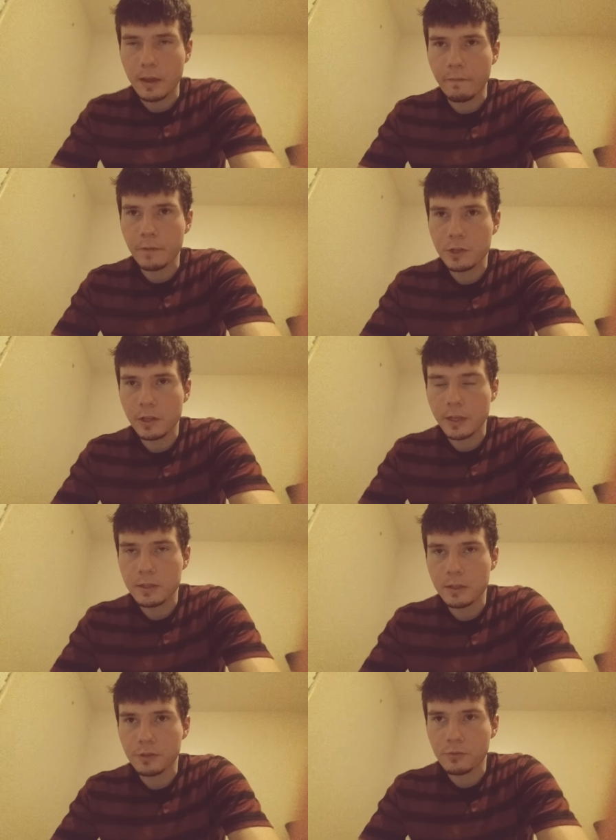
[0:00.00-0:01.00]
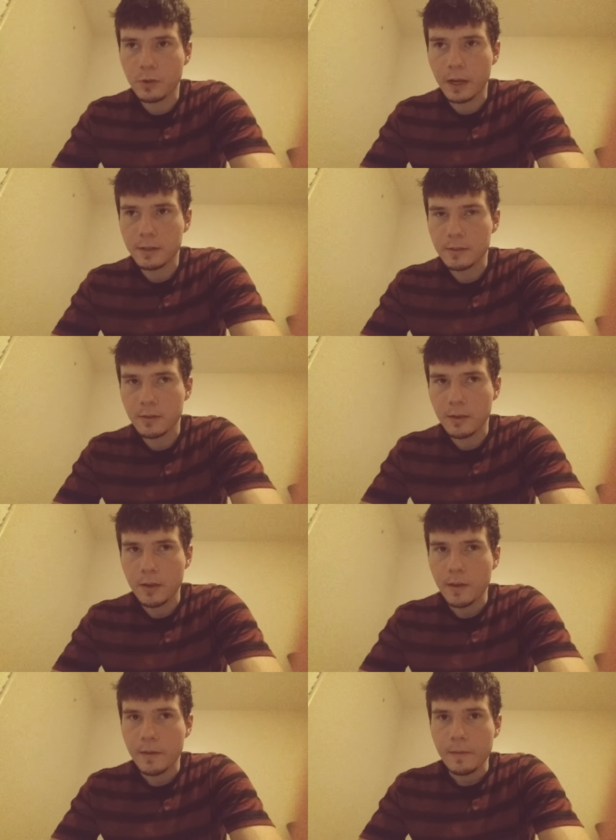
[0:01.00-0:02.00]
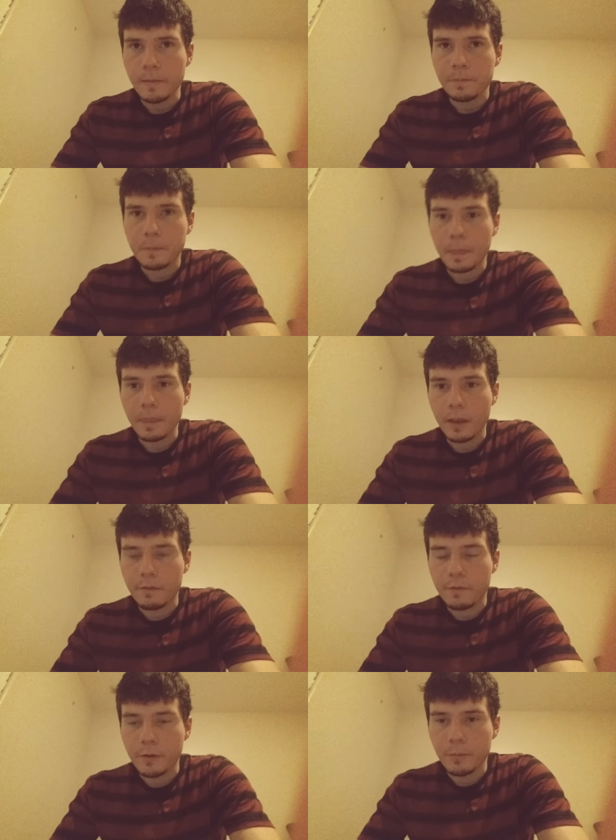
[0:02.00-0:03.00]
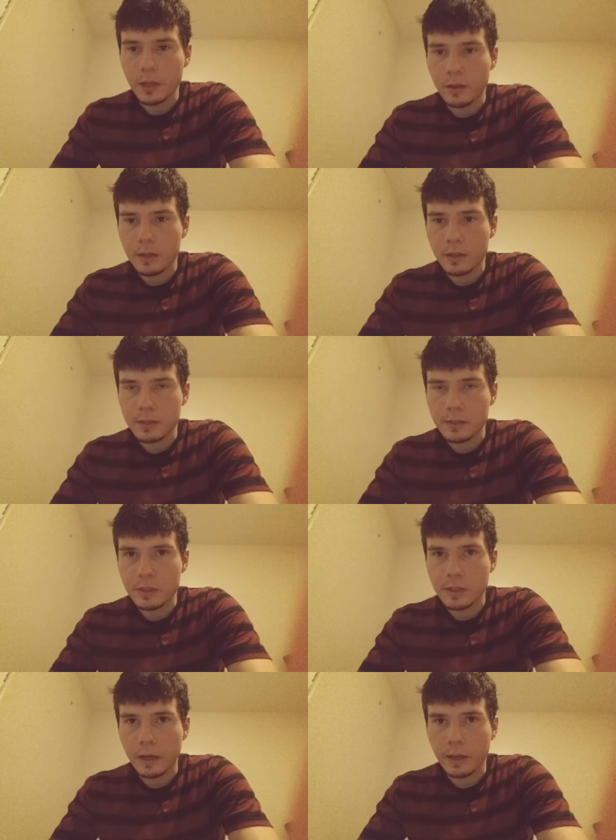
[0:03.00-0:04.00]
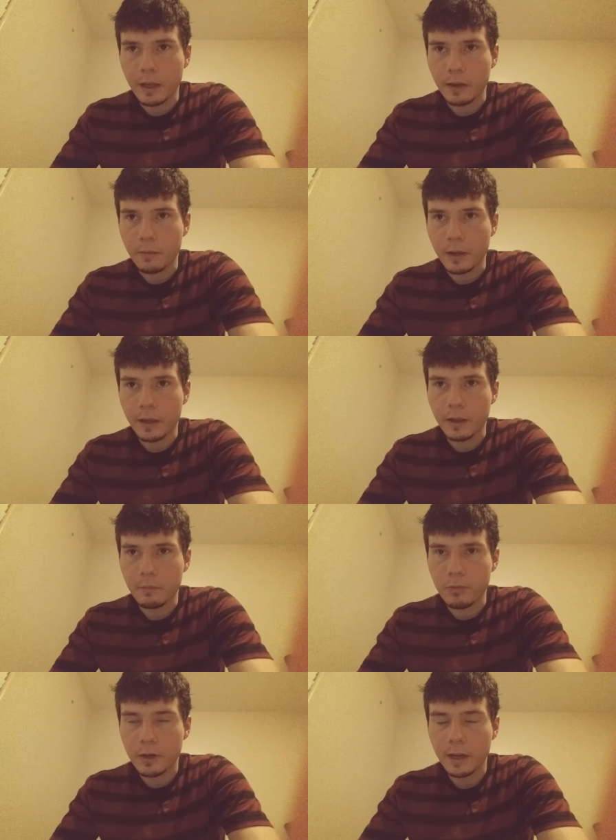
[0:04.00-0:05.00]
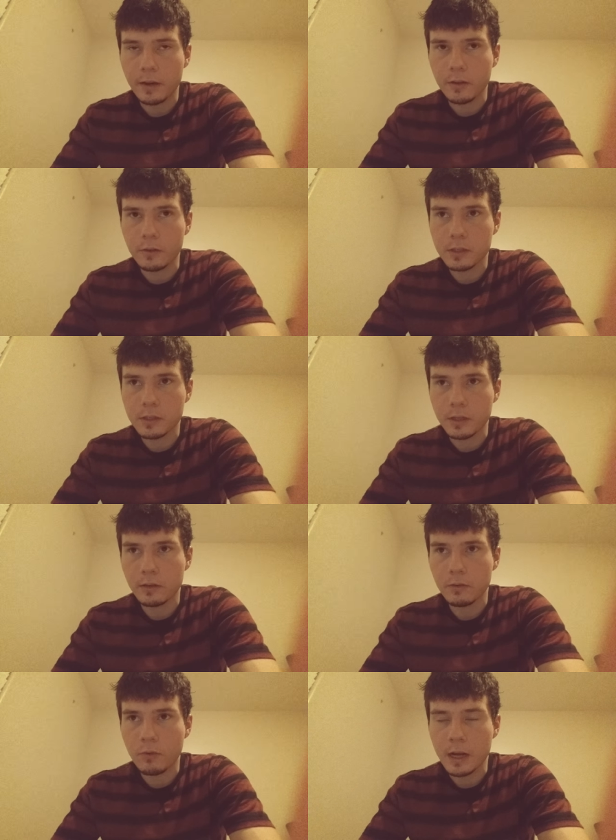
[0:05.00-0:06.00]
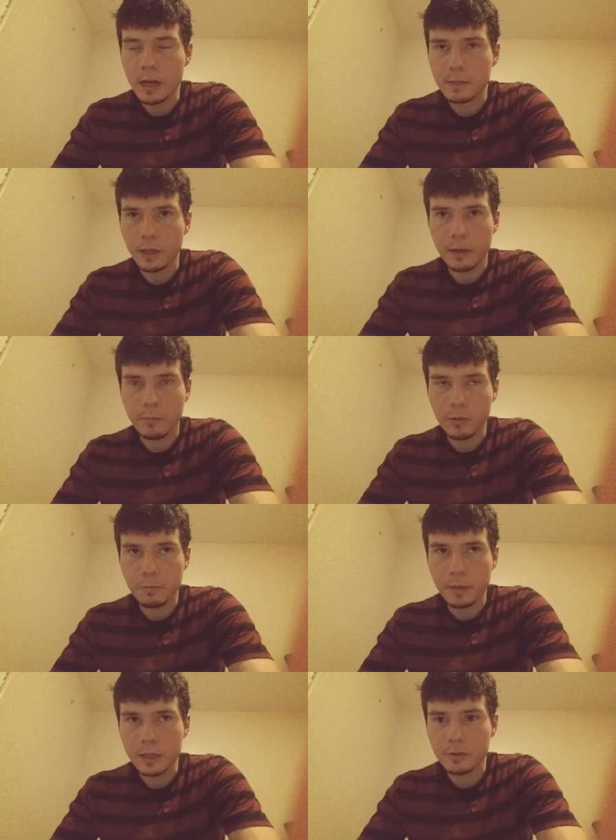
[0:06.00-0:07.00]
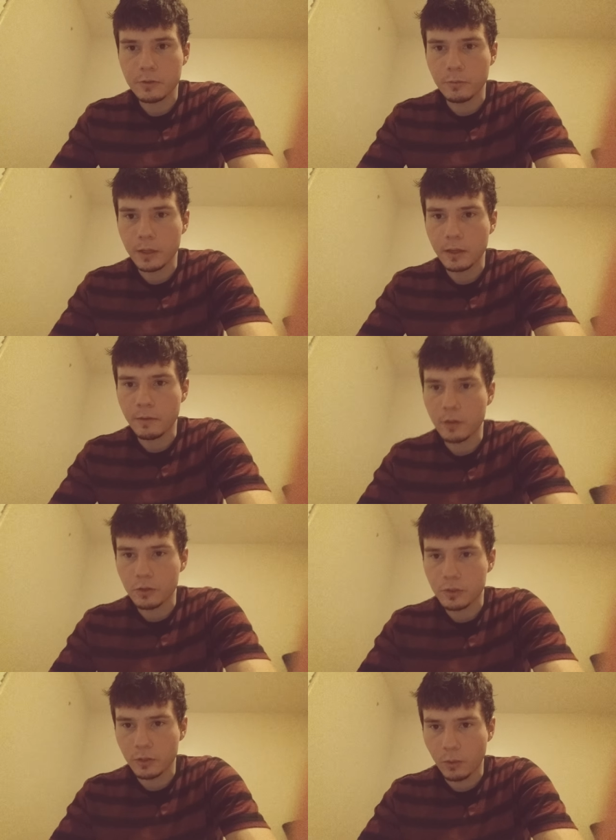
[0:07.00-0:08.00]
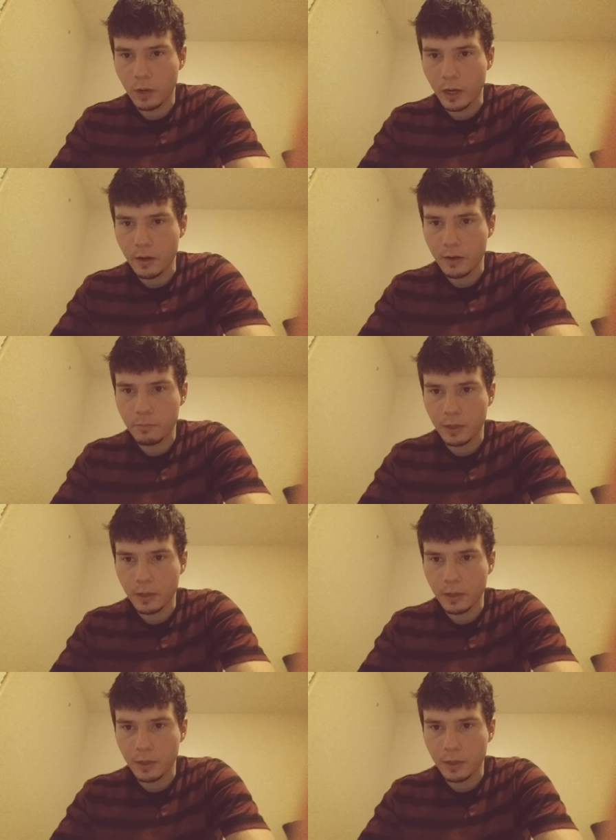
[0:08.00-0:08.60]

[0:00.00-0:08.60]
I'm visualizing these rocks. And for me, this is just kind of getting my brain used to rocks being able to pass through me, even though it's really water.